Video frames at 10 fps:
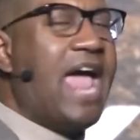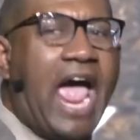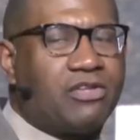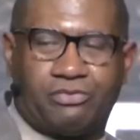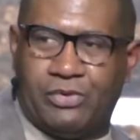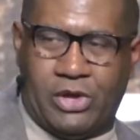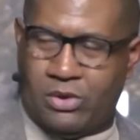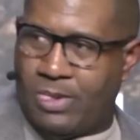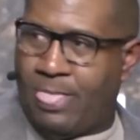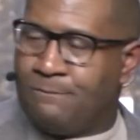has for
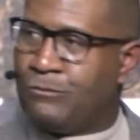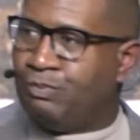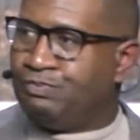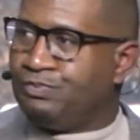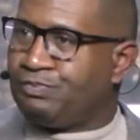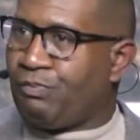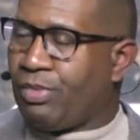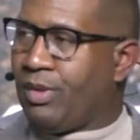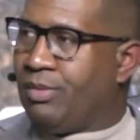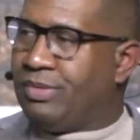you
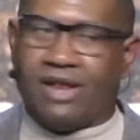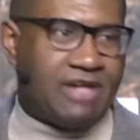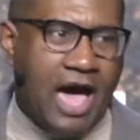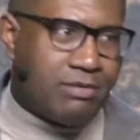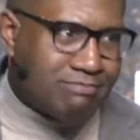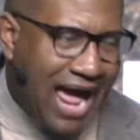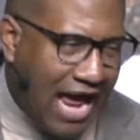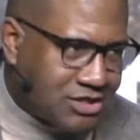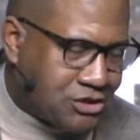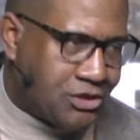that is
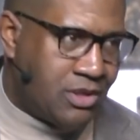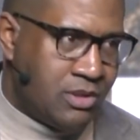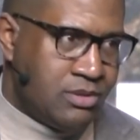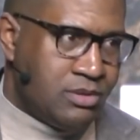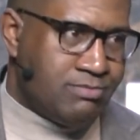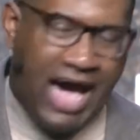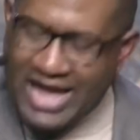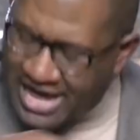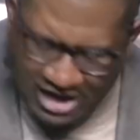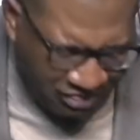unmatched by
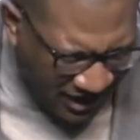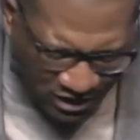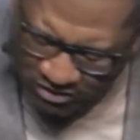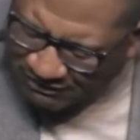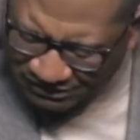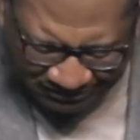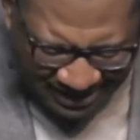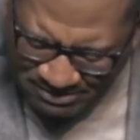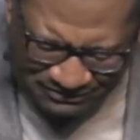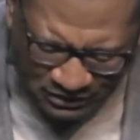anything you have ever
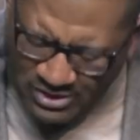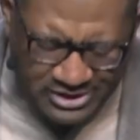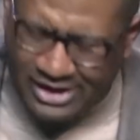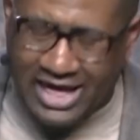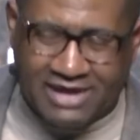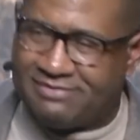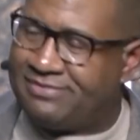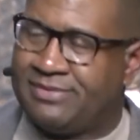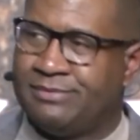seen before in your life.